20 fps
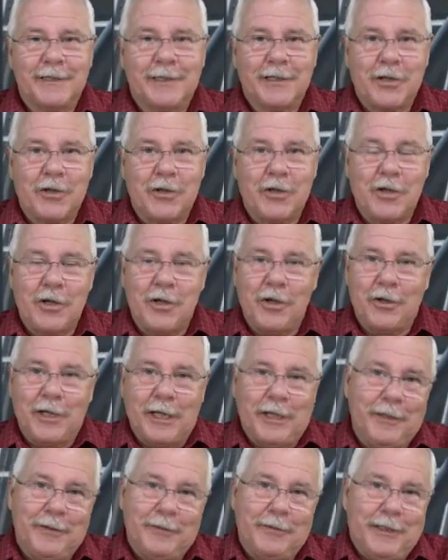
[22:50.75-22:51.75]

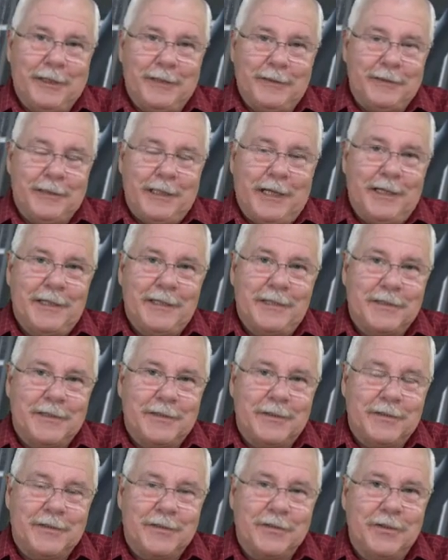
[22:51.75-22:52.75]
okay, then line
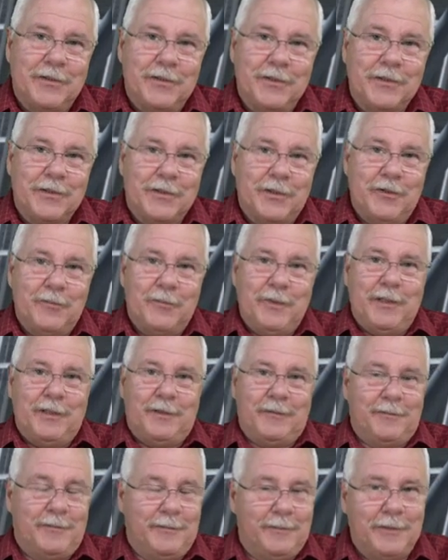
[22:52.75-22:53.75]
astern is going to be
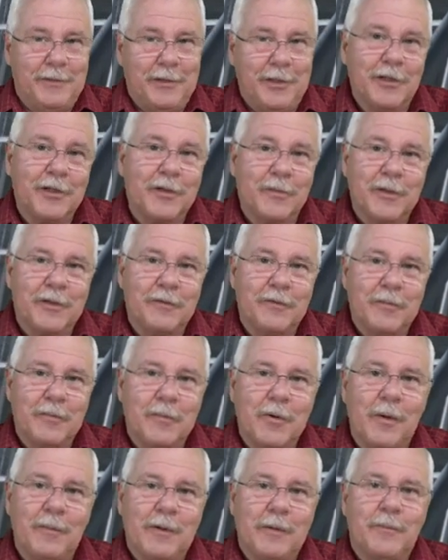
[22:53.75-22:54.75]
a little bit of a
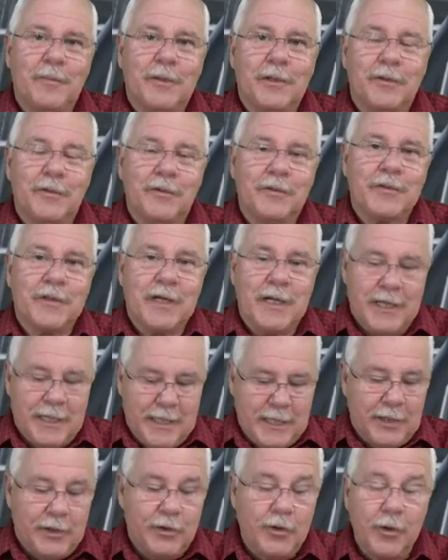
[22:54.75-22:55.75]
problem, because
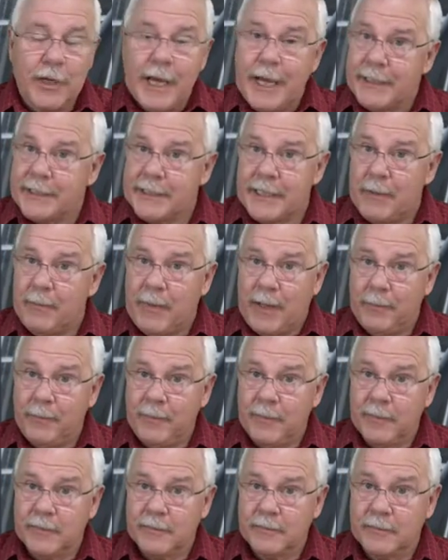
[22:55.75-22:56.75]
you can step up.